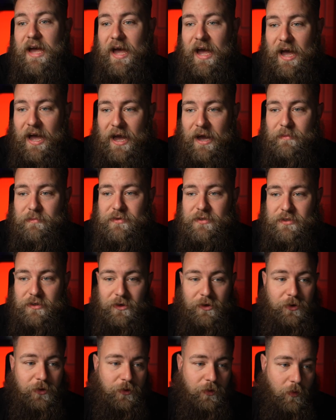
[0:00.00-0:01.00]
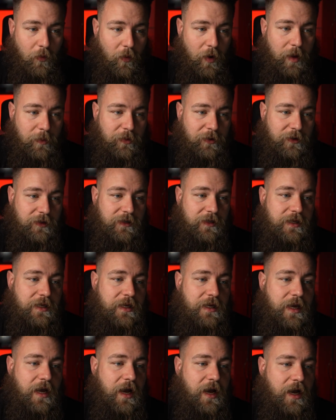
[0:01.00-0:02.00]
Absolute weapon.
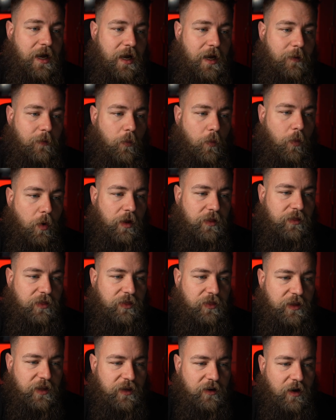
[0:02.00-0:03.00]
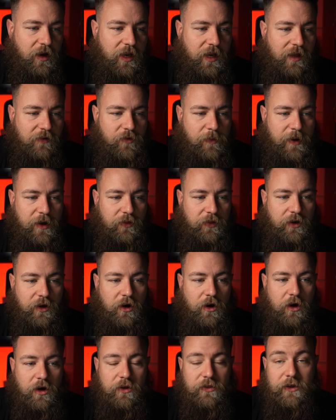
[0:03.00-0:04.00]
One thing I love about the
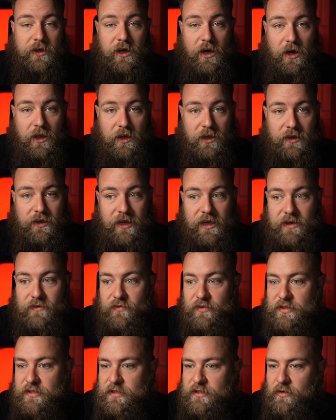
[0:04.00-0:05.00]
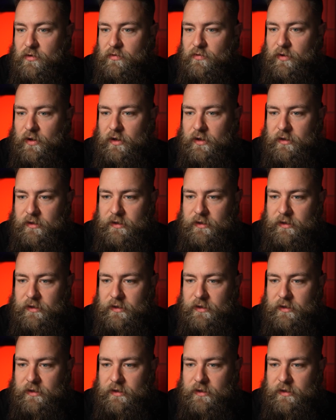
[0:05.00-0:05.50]
car, the colour, Ava Silver.